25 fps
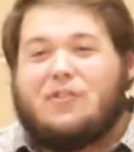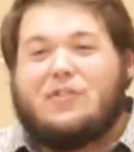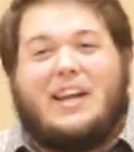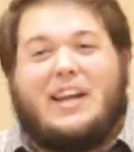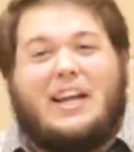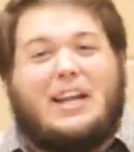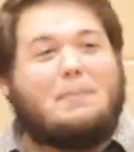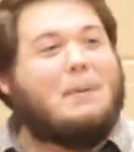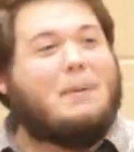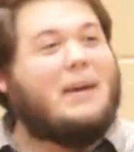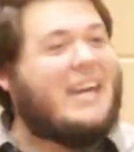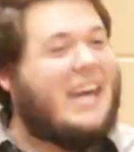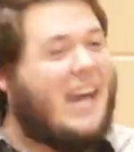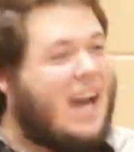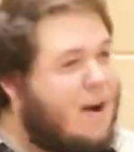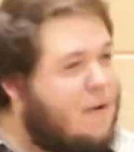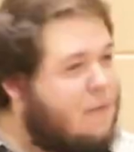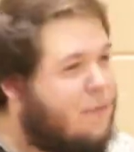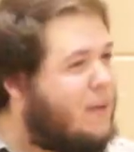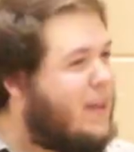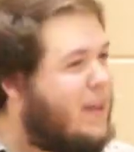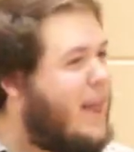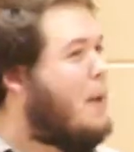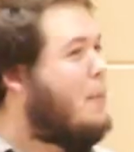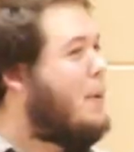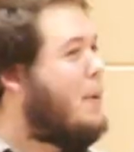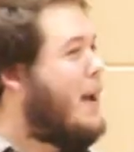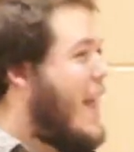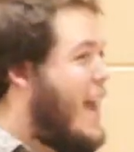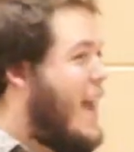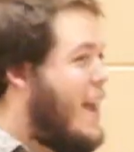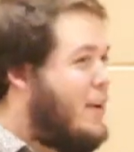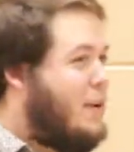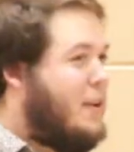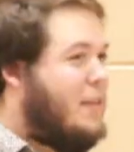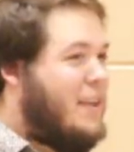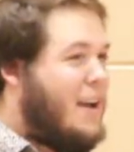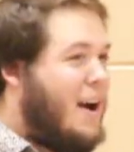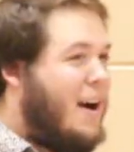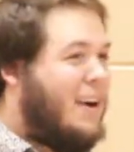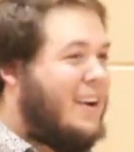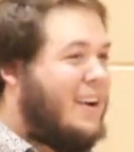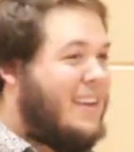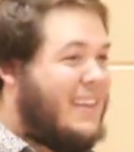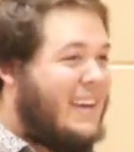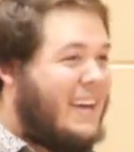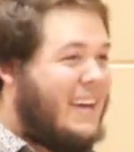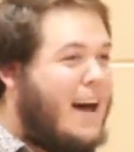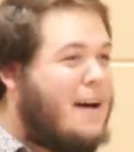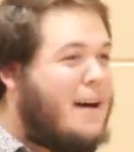need to be careful how we handle the Ark of
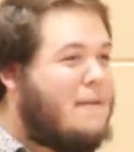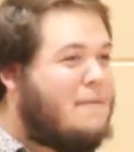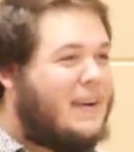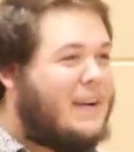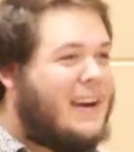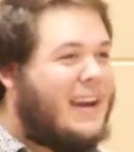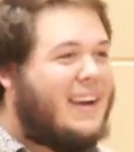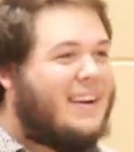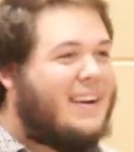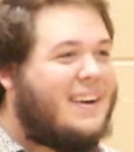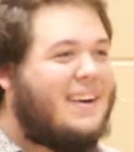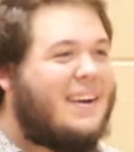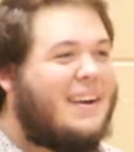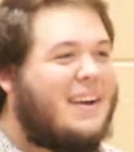the Covenant.